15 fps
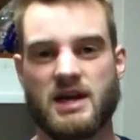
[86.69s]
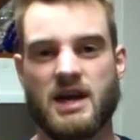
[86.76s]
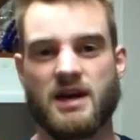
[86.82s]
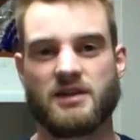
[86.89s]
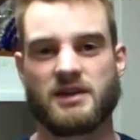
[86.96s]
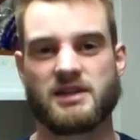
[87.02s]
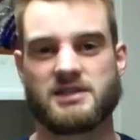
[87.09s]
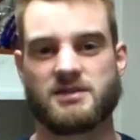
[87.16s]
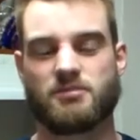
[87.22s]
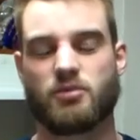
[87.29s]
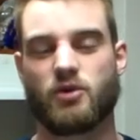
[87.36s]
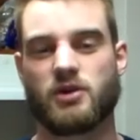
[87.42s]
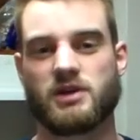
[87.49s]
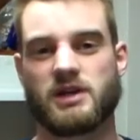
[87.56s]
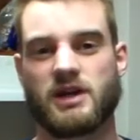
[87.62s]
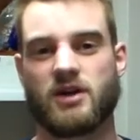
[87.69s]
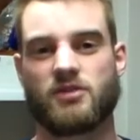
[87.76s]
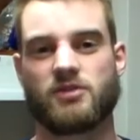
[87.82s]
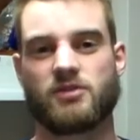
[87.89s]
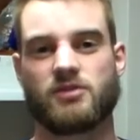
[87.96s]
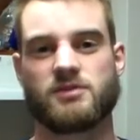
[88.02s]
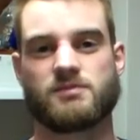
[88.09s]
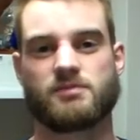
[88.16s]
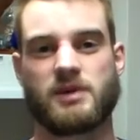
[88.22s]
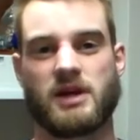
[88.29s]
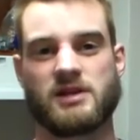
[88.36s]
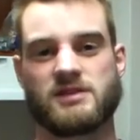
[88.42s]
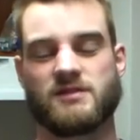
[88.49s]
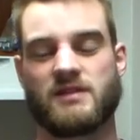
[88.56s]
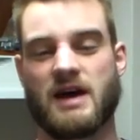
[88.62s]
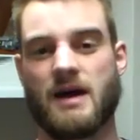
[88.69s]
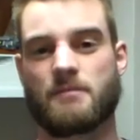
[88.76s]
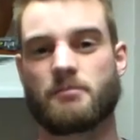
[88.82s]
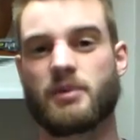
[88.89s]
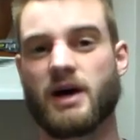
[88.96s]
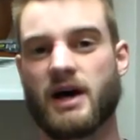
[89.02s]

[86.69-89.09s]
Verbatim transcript: I think it's important to go through periods of that.